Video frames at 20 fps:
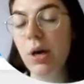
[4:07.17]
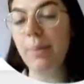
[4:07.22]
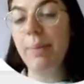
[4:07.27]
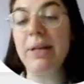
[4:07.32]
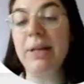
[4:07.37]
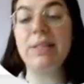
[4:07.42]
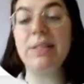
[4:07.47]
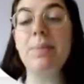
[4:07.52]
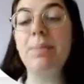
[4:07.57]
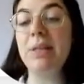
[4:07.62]

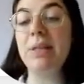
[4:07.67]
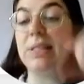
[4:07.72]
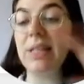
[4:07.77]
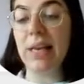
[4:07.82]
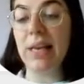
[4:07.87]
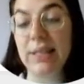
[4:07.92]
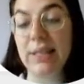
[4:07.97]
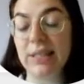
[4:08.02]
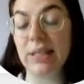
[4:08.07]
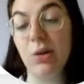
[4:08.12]
by simply
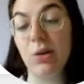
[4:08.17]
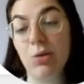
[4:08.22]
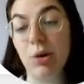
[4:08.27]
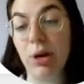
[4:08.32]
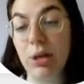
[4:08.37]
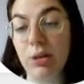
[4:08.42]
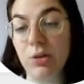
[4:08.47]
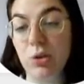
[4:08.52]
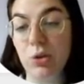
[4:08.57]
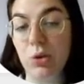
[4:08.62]
selecting
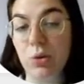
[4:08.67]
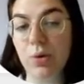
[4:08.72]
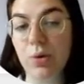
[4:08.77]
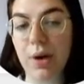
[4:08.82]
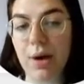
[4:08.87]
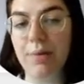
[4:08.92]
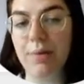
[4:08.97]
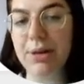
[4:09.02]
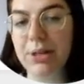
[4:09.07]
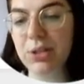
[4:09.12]
create new
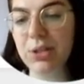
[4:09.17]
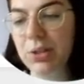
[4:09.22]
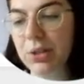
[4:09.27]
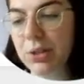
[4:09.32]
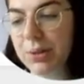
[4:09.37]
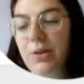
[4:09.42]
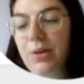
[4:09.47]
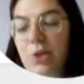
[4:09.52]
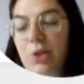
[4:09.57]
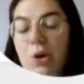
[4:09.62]

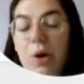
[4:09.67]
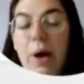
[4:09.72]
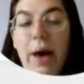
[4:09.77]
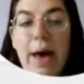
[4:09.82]
character and to